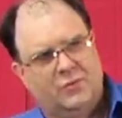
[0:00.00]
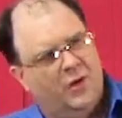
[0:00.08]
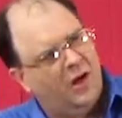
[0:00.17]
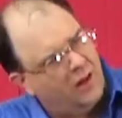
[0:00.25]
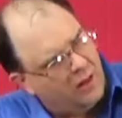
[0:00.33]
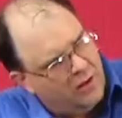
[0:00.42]

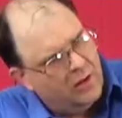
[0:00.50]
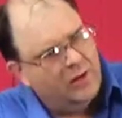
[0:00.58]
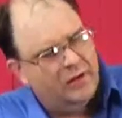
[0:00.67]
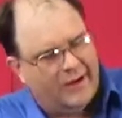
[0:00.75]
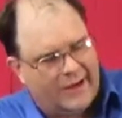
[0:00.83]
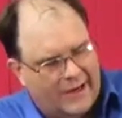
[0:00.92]
Well,
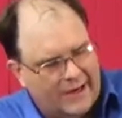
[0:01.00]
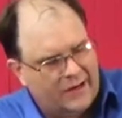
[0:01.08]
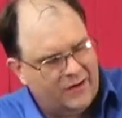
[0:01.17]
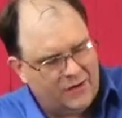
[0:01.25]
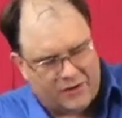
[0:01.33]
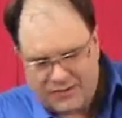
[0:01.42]
I
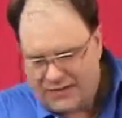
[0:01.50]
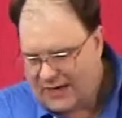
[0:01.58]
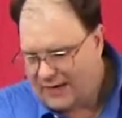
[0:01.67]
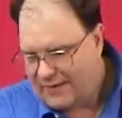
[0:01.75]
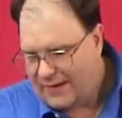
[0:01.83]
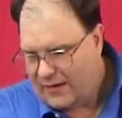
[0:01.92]
can
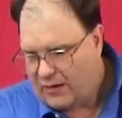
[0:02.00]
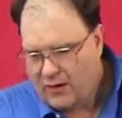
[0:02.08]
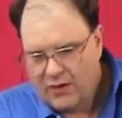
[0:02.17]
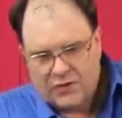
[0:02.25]
understand that.